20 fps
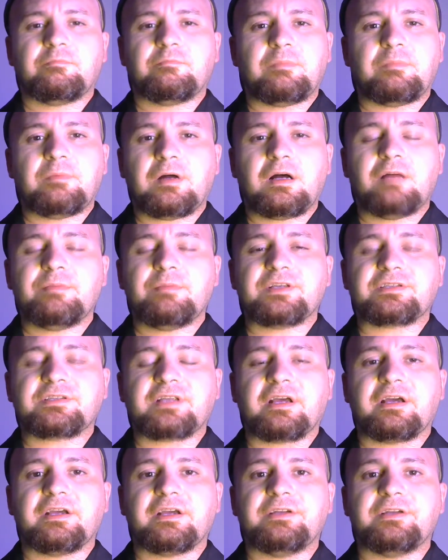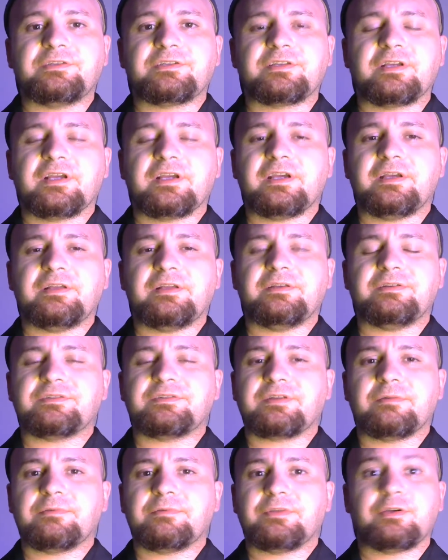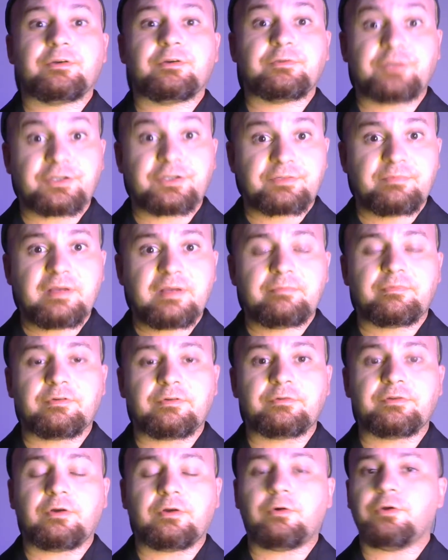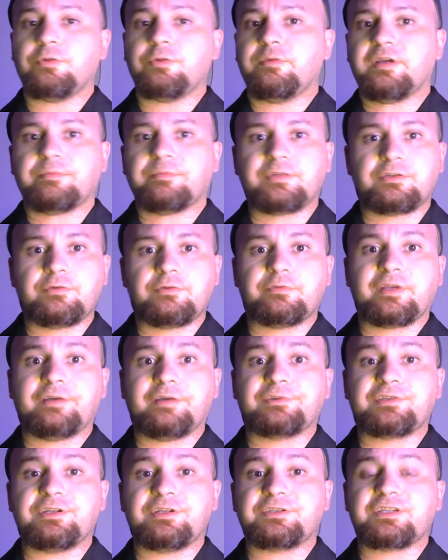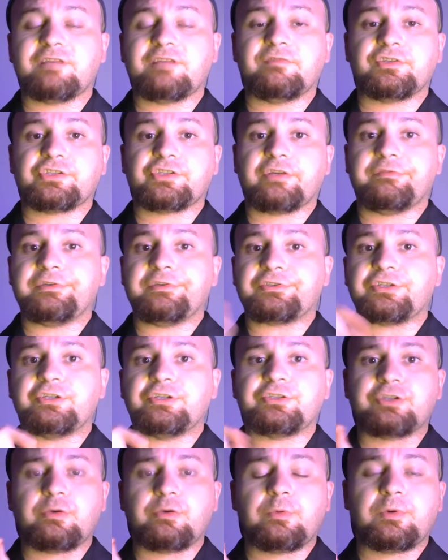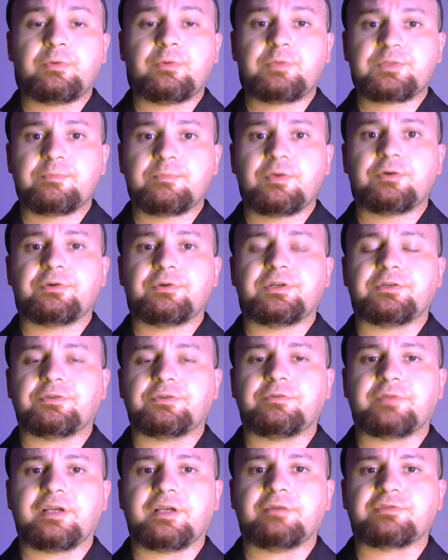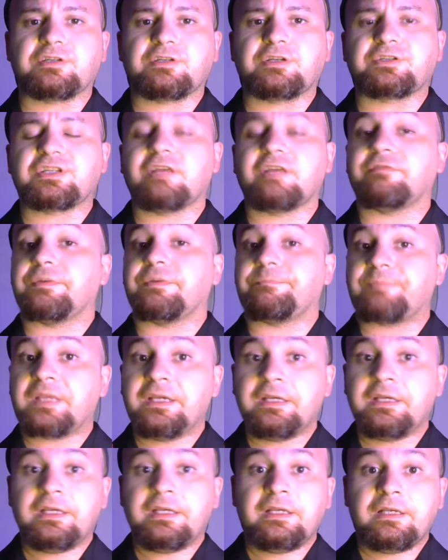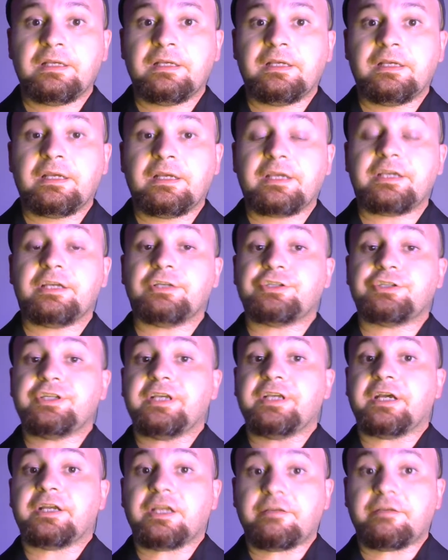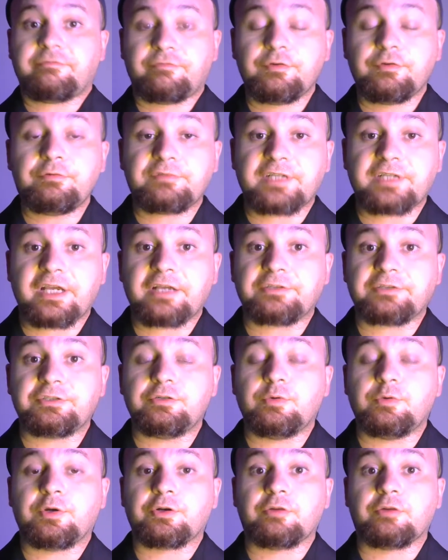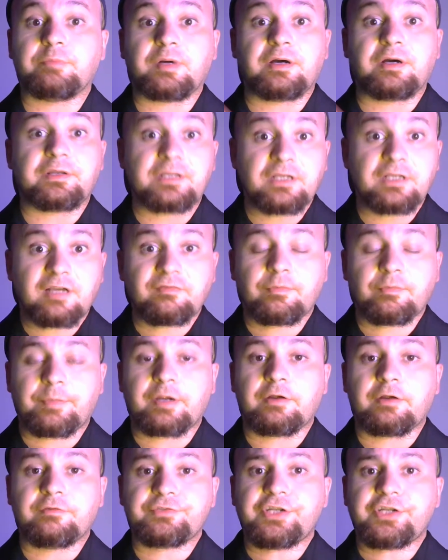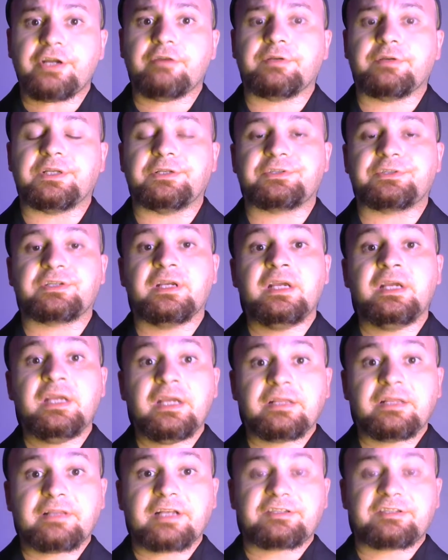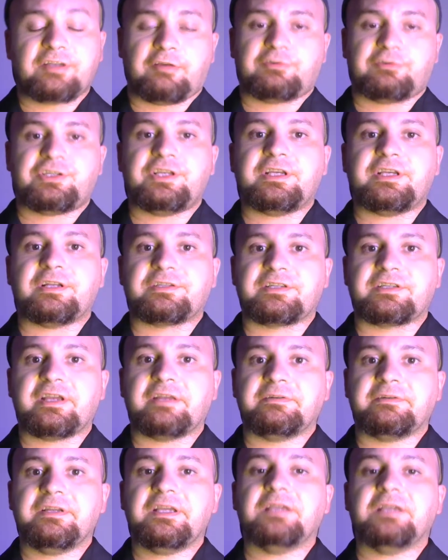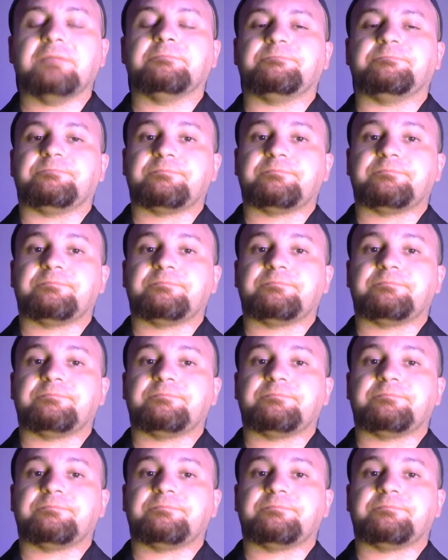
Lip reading: homicides, and they're dismembered all the way up to 2007. Sherry Jane Joe was murdered in 2007. And she had a fruit tattoo on her body of a pair of cherries. That's how she gets that name.